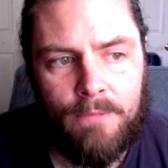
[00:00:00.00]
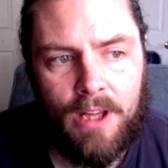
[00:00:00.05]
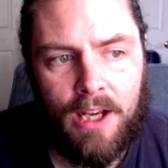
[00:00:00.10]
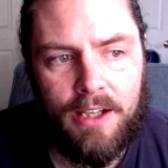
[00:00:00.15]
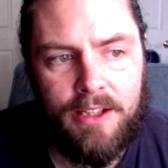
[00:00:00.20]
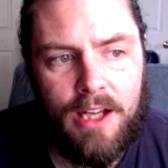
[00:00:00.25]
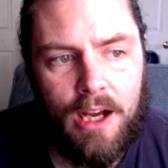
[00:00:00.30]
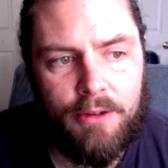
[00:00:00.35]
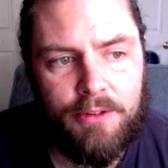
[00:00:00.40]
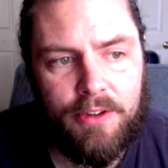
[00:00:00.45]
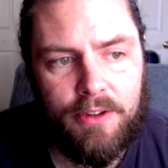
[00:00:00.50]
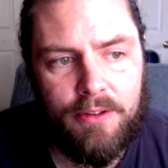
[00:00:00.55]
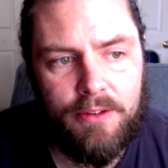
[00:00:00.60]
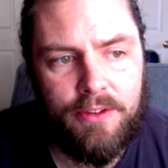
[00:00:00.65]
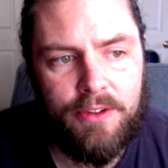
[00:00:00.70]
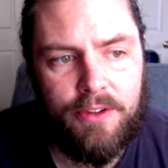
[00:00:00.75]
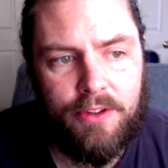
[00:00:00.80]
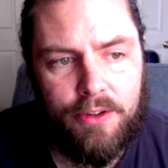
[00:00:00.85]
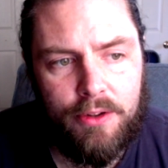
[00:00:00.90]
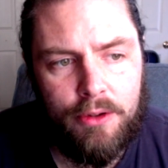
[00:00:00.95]
I now turn
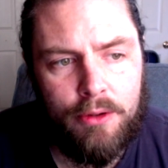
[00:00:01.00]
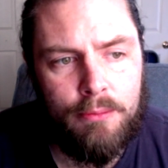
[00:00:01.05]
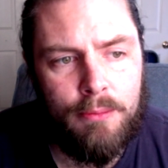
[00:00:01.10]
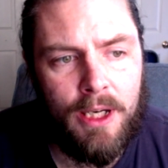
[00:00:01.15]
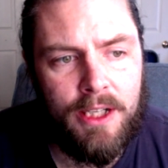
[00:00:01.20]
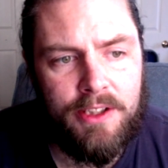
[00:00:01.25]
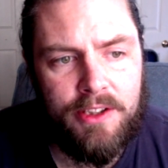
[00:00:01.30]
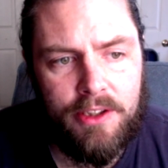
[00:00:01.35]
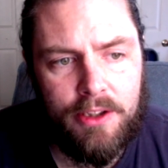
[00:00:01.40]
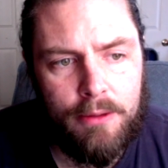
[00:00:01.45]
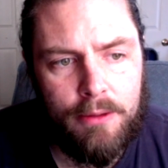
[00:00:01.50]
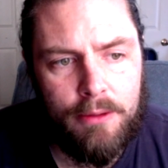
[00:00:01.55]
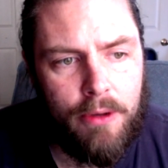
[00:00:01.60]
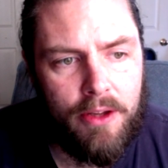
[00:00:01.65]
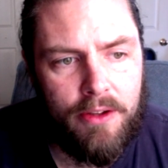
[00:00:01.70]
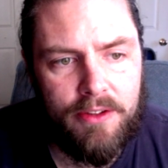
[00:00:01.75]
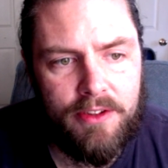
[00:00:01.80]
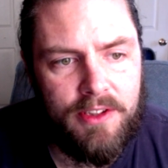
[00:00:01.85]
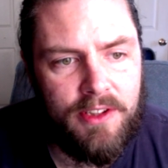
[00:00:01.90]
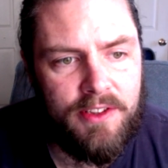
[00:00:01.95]
to you, my dear
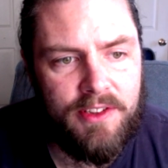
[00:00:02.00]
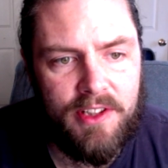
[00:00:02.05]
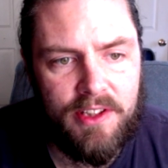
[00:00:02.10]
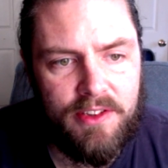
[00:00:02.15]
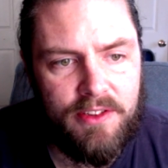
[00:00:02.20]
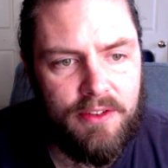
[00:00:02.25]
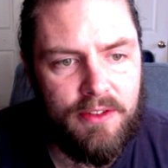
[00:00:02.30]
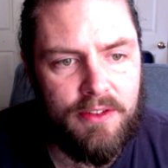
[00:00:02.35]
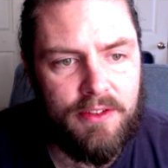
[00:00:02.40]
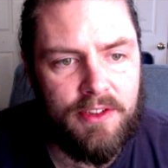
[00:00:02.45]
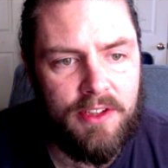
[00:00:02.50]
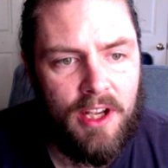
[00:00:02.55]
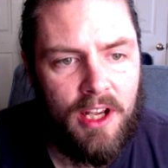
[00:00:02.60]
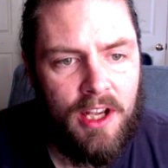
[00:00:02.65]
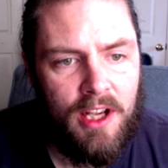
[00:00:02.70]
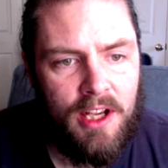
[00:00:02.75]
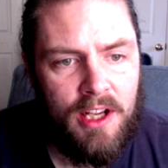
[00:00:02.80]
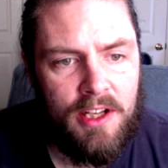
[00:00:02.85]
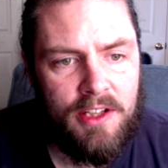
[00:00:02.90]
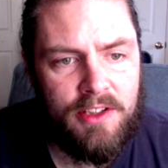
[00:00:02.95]
brothers and sisters,
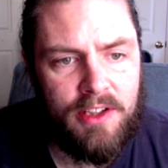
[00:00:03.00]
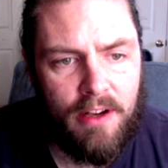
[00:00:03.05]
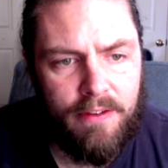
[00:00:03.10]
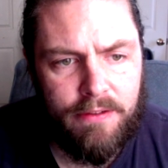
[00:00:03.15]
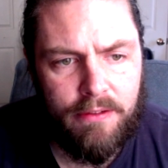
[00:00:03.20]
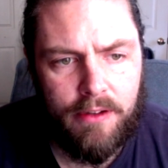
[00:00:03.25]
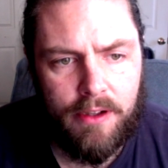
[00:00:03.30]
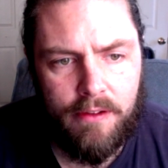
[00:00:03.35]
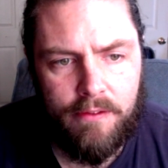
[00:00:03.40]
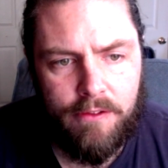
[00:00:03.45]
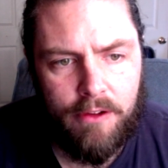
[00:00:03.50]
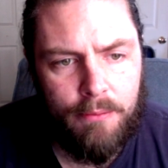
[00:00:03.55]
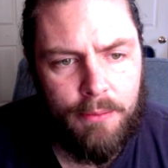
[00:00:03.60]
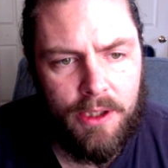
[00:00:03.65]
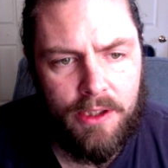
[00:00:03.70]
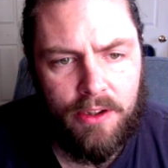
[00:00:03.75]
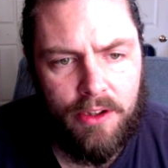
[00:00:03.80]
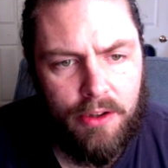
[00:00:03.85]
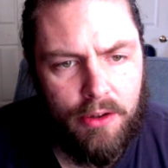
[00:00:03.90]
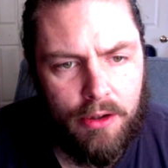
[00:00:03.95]
suffering from
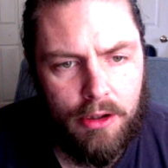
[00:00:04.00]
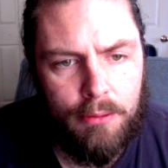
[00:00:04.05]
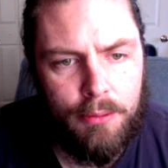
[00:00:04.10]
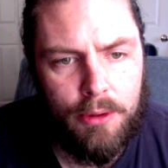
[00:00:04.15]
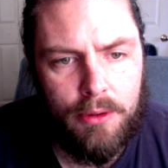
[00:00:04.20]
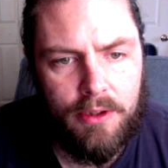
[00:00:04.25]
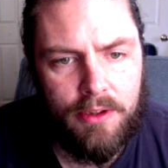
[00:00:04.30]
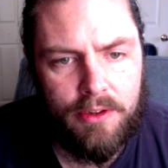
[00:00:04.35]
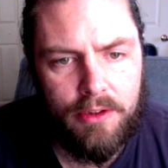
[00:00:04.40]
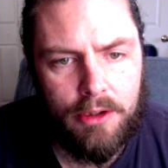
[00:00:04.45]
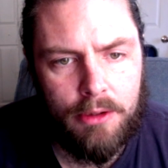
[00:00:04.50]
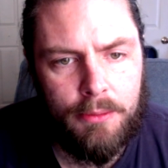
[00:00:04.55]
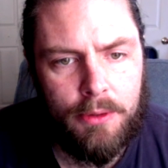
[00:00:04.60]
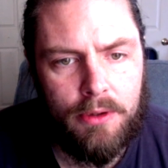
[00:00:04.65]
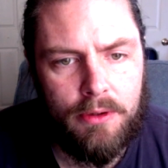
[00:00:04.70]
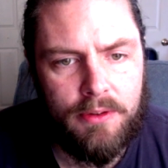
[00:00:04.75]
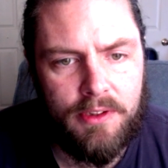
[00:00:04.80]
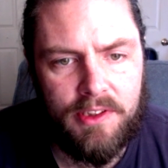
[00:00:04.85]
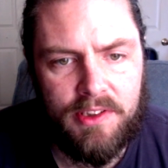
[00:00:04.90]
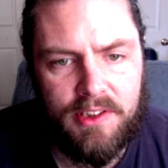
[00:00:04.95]
incurable and
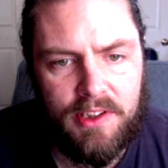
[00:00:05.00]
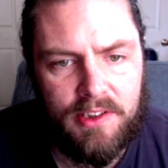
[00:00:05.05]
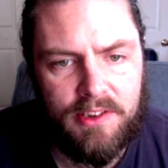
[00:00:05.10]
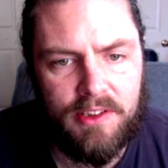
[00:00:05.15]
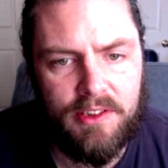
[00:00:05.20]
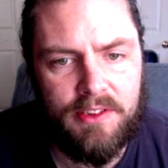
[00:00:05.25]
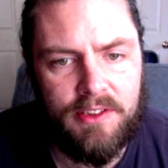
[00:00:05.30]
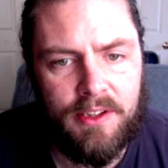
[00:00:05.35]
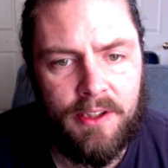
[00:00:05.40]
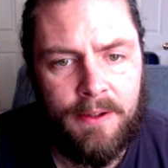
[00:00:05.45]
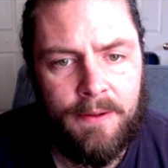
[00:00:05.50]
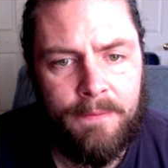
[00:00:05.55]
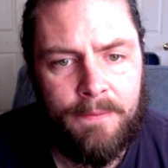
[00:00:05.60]
terminal diseases.